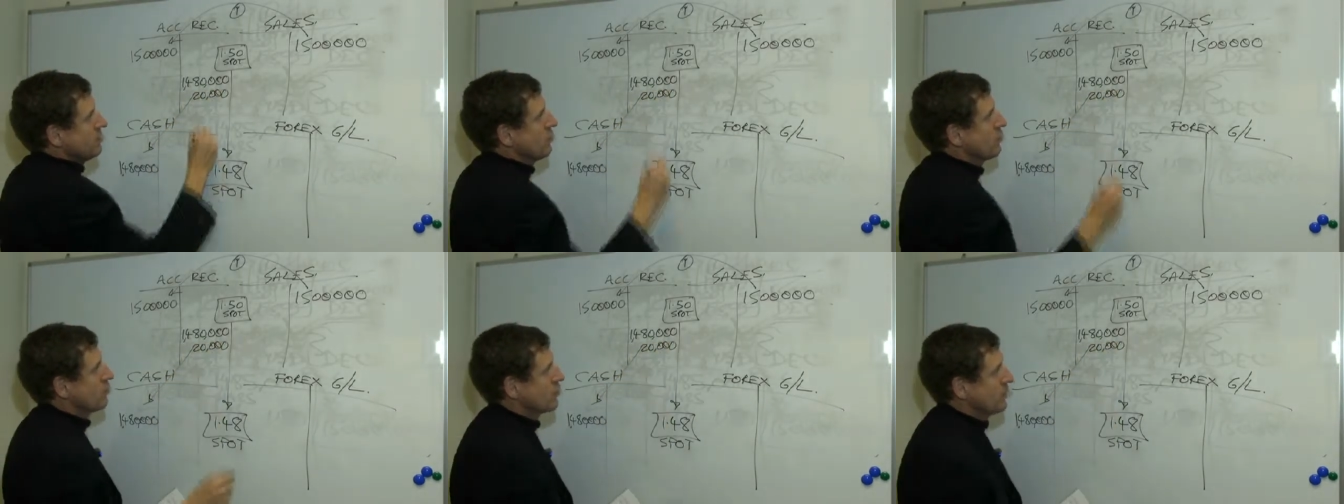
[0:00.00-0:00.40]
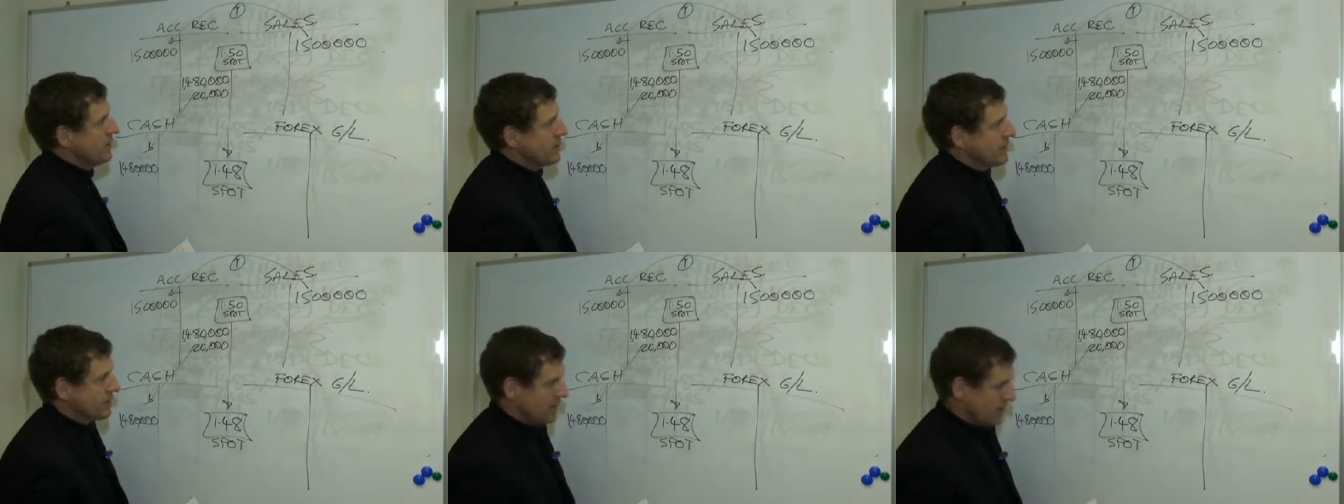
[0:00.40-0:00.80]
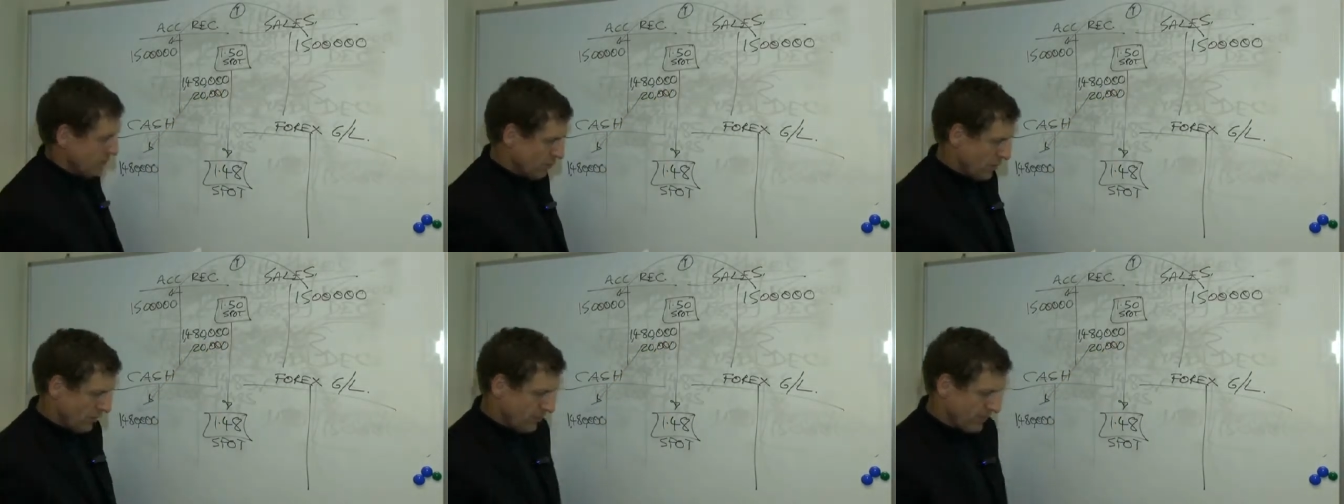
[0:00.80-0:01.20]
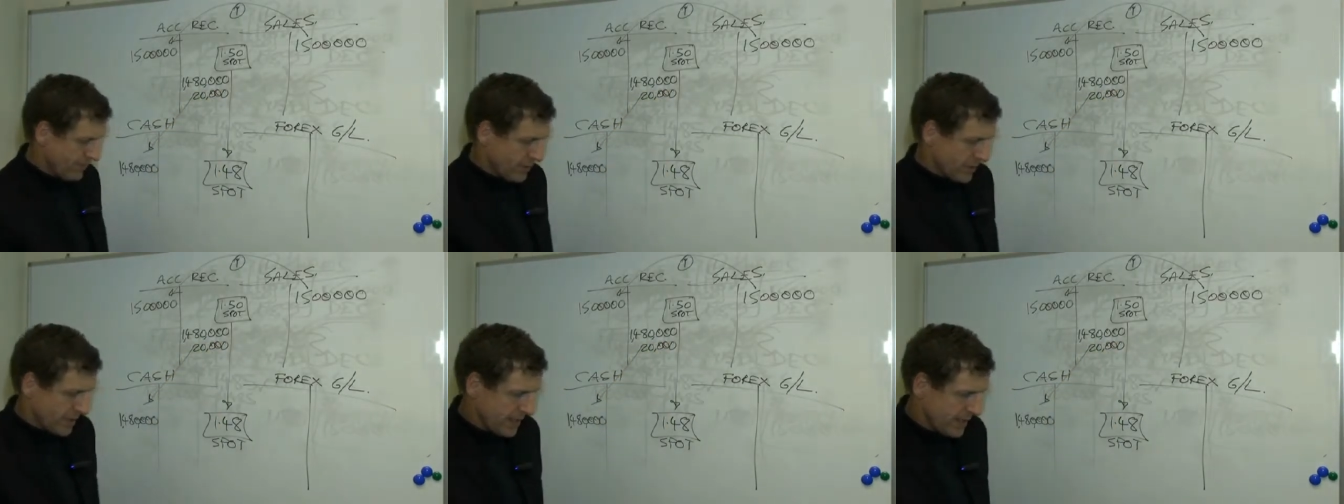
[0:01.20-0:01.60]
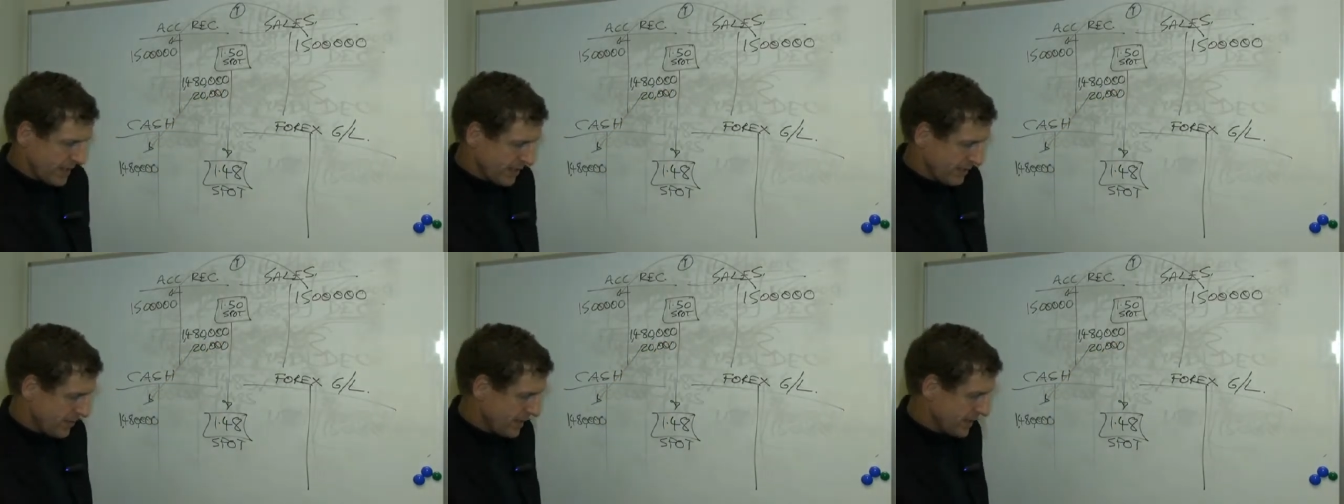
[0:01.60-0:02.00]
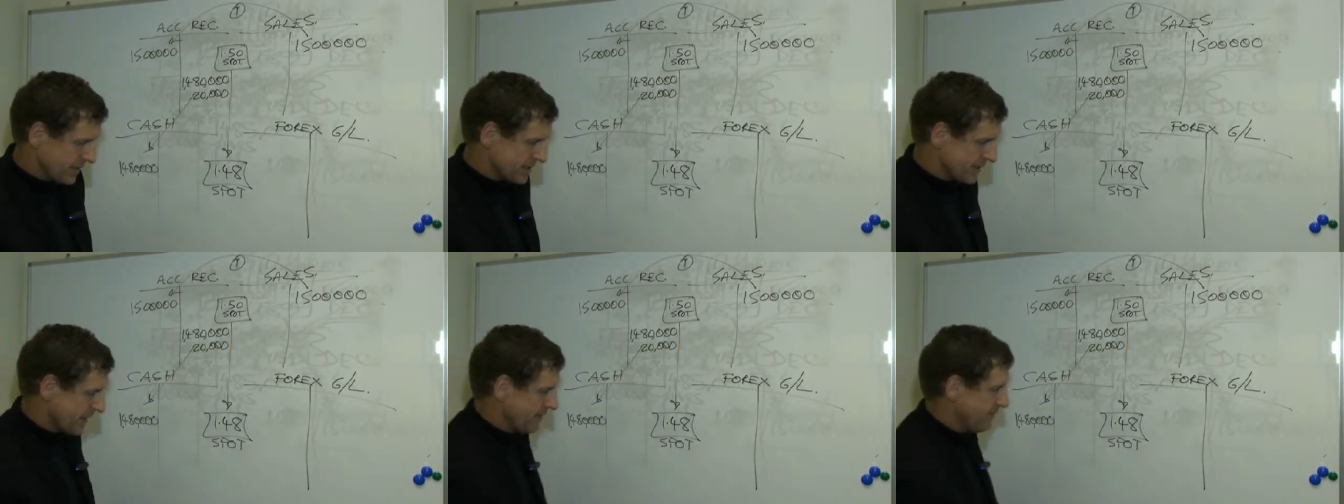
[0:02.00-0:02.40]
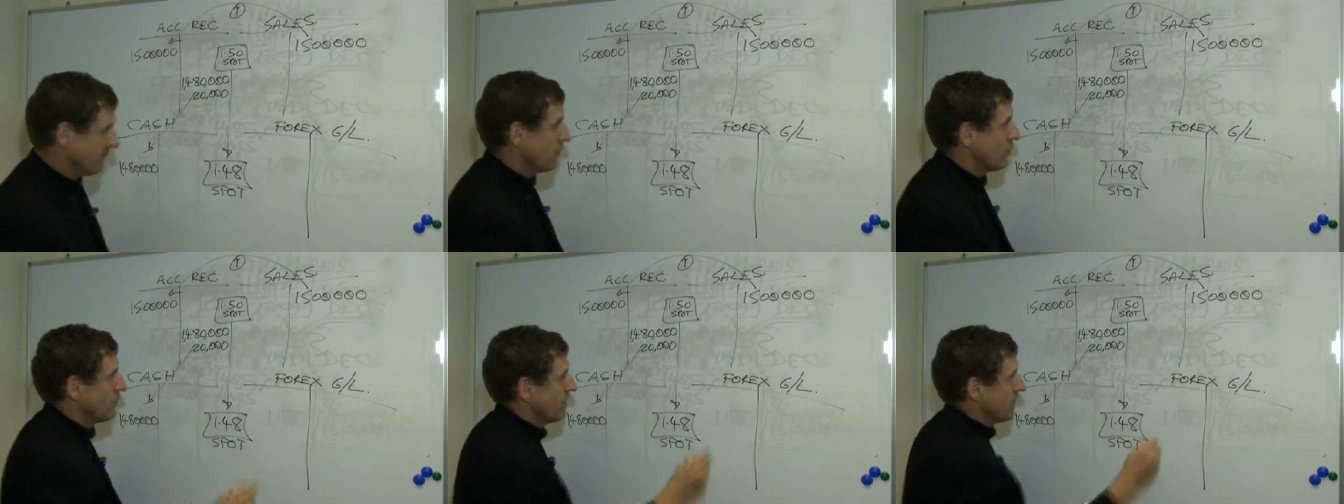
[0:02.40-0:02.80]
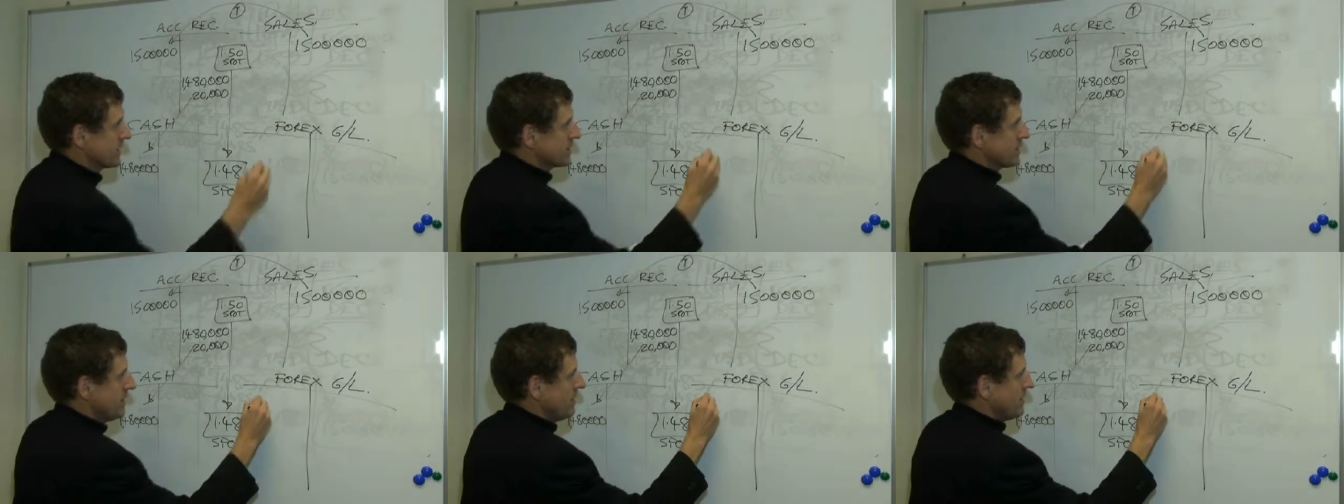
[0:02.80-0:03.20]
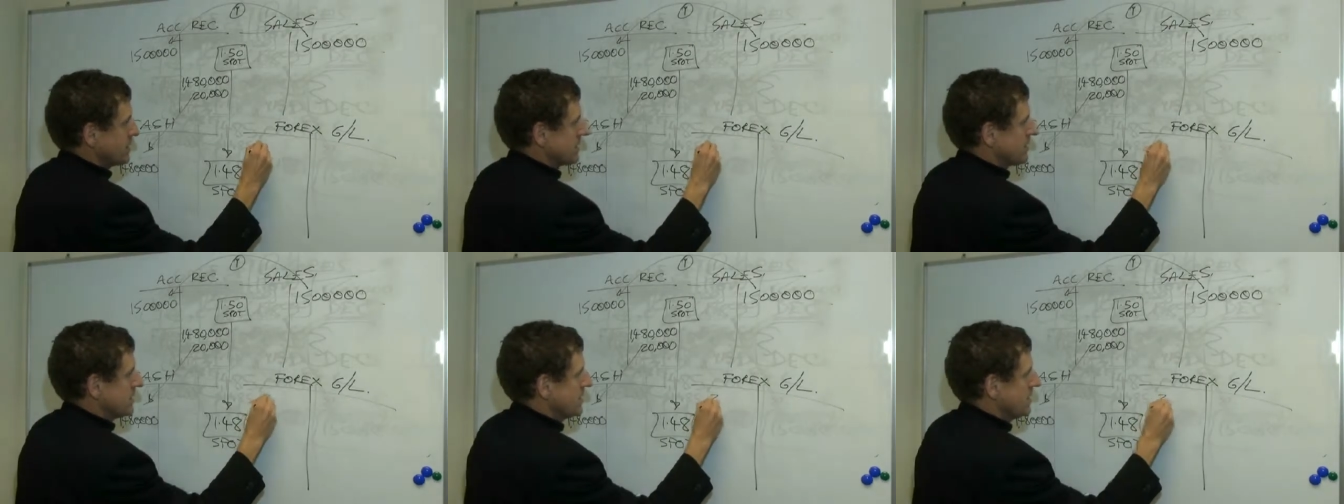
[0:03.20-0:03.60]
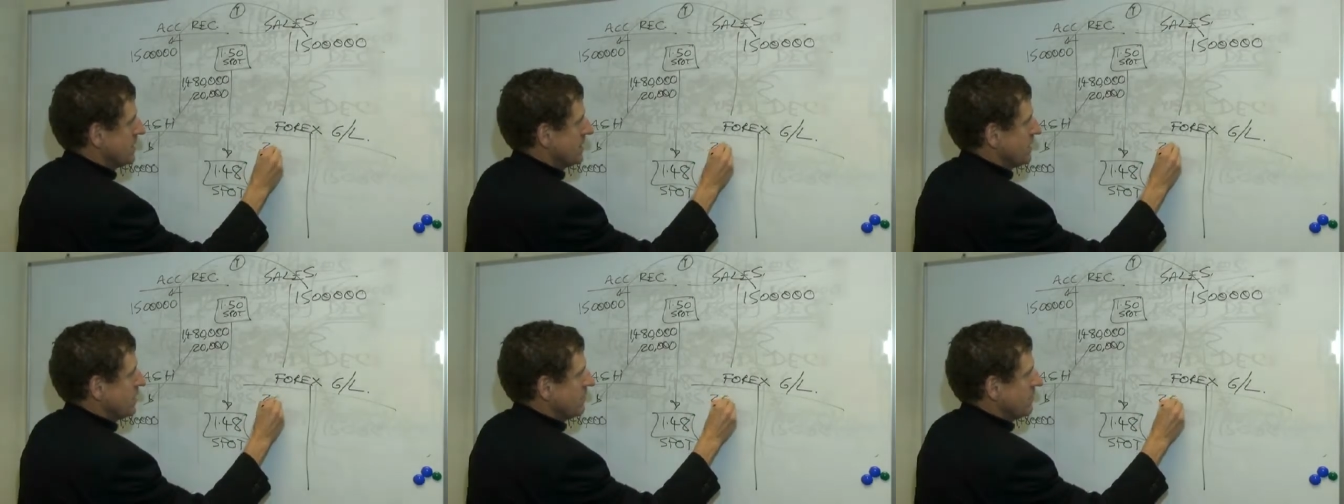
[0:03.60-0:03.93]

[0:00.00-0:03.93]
Well, really, what we've got here is a Forex loss.